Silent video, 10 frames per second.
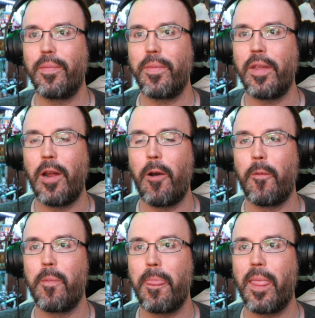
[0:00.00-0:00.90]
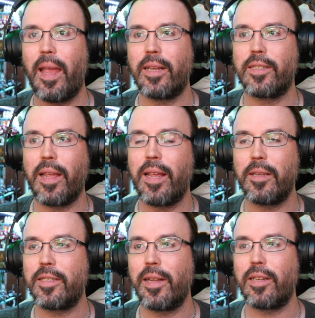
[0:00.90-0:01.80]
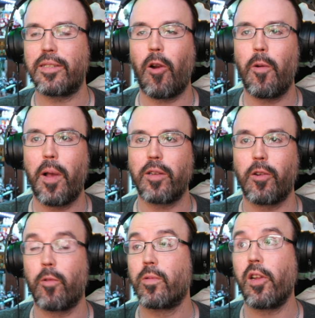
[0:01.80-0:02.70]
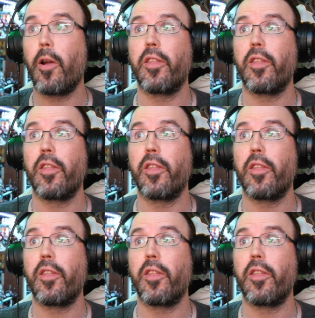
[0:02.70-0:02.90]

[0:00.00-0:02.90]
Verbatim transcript: you know, as they sit at Starbucks or sorry,